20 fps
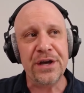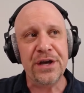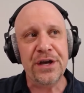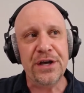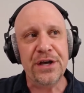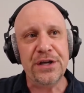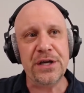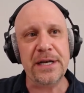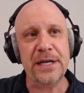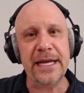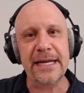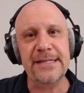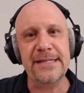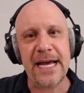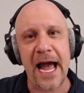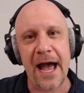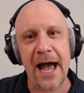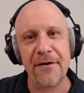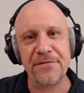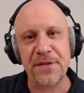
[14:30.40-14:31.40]
you need to
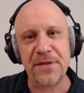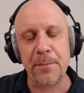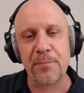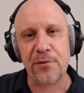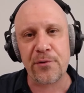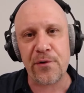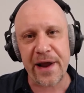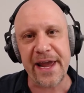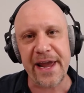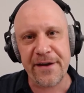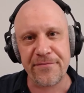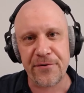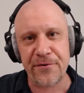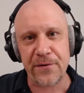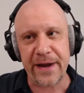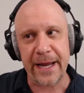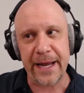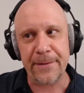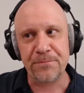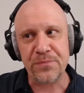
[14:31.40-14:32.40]
have the
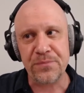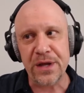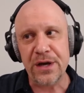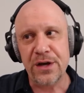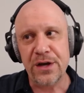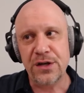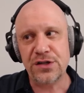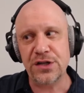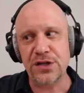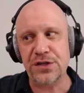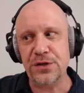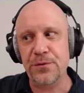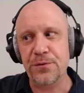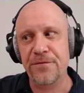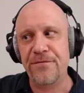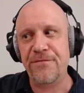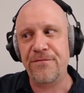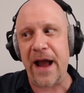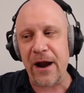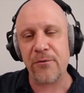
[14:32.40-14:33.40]
bravery to do
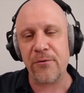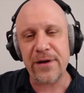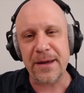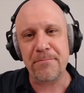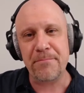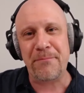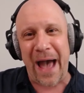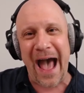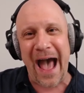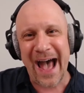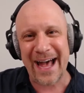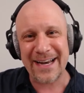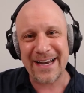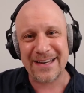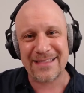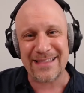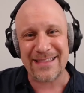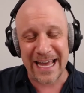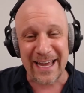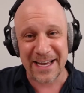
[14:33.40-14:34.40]
very bad
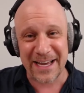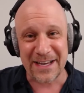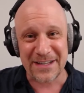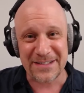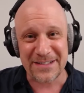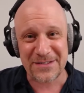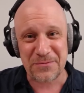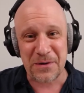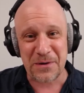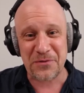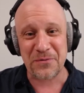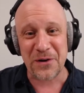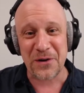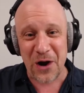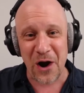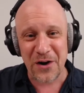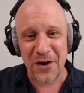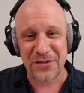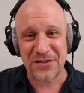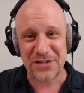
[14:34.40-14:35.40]
things with
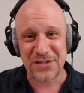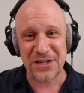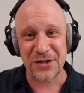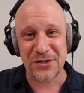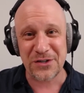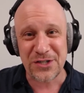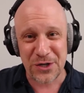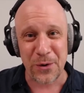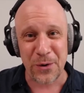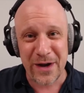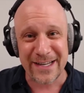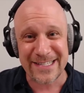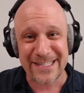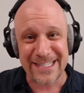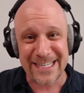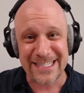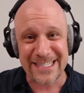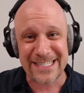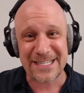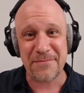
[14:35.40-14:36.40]
regards to your
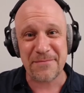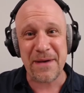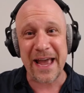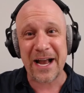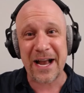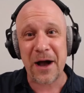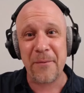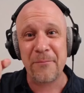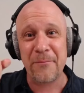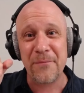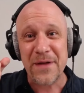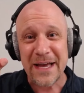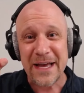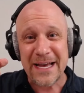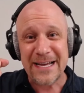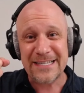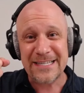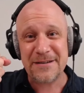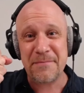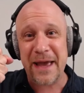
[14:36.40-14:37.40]
choices, to
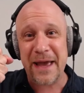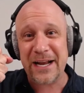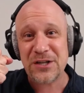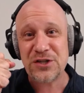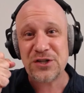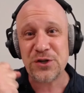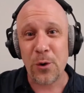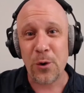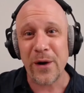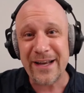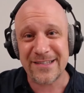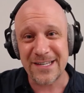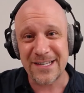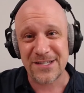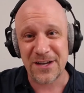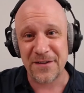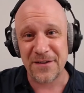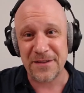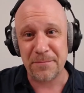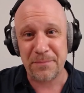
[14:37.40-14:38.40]
make choices
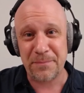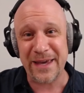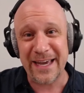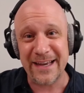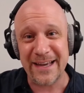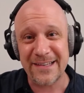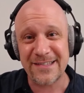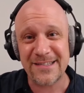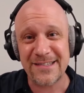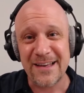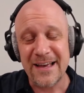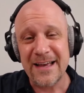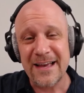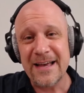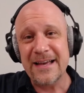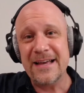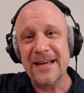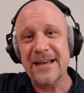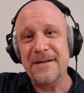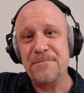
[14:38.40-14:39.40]
on the piece,
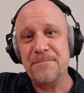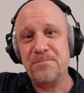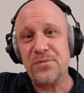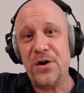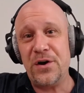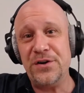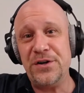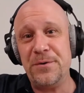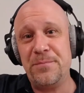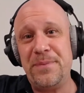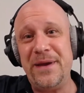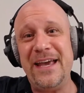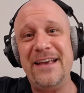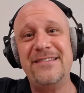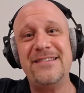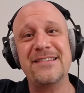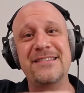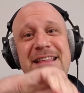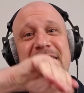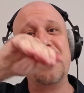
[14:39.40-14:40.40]
on your
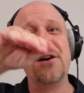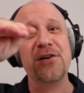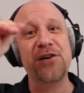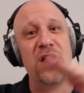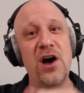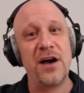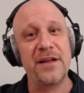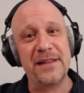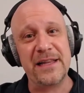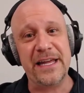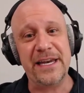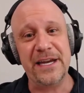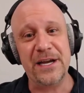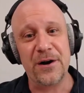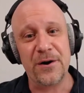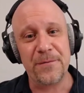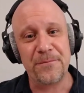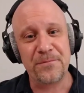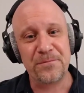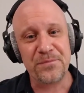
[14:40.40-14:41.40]
pieces that are
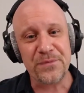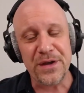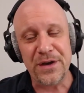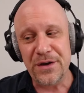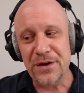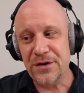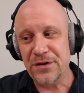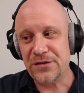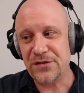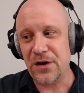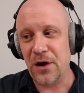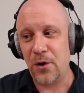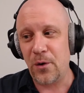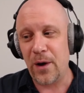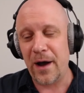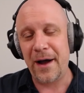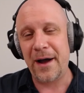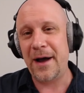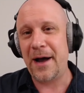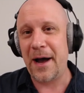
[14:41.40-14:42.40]
non-linear. So
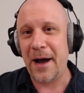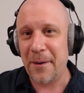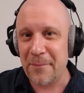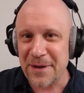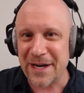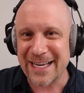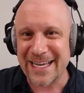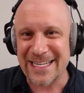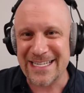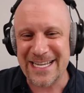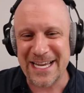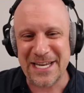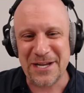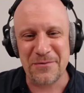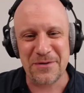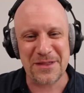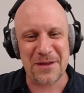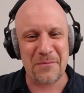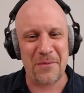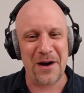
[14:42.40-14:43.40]
I'm going to continue
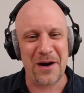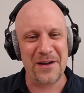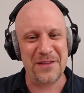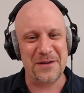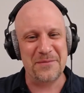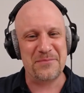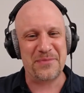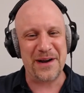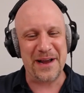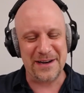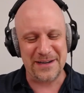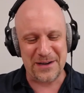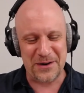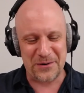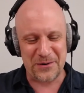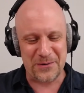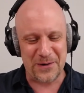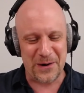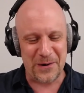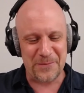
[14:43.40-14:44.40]
with the Marlon Brando
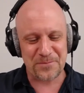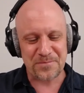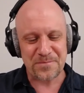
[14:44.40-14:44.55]
quote.